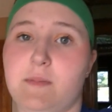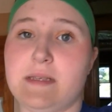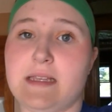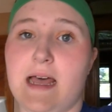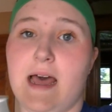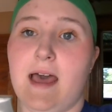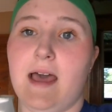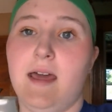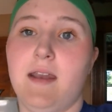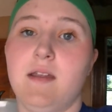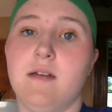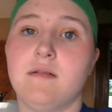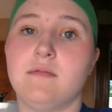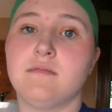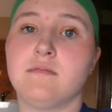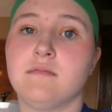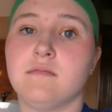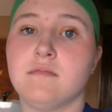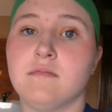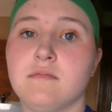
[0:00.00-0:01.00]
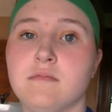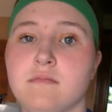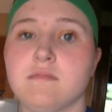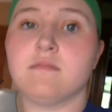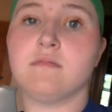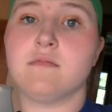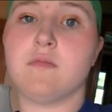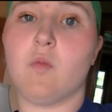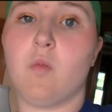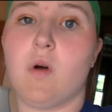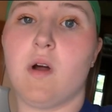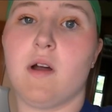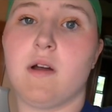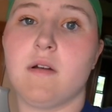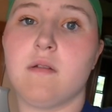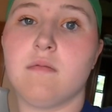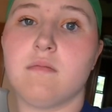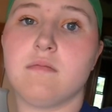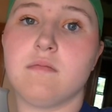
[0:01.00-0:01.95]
side. Word.